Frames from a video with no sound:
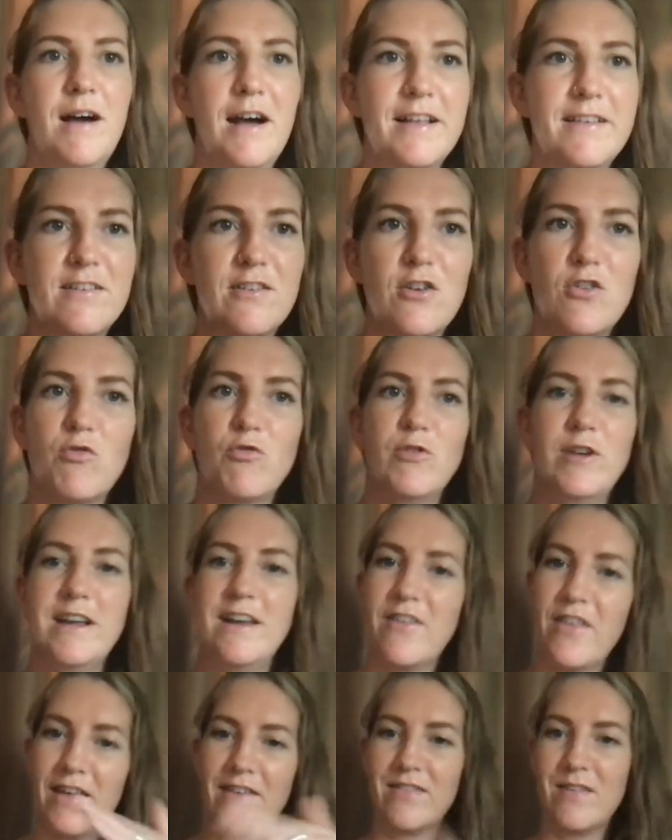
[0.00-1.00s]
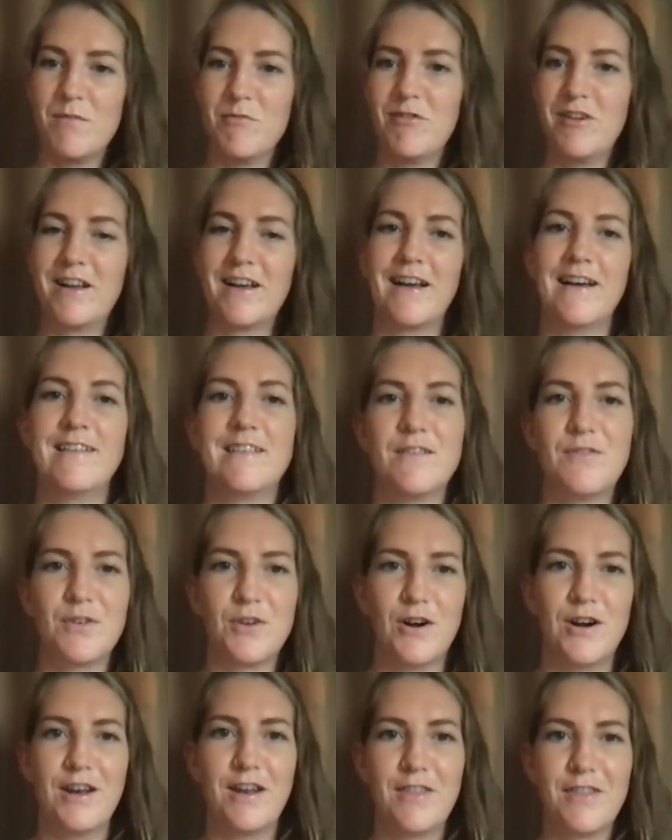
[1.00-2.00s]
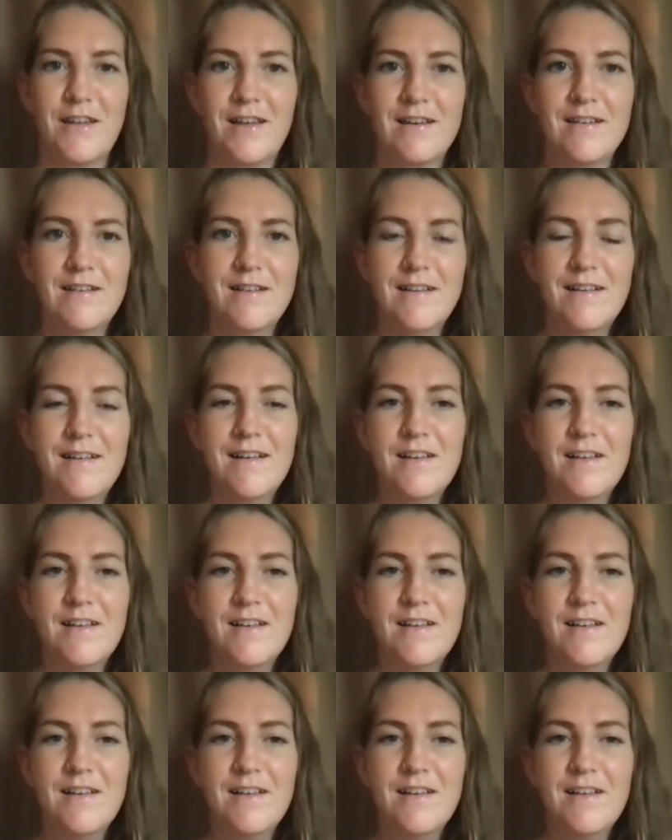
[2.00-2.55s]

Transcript: I had to just read that summary in case I forgot anything.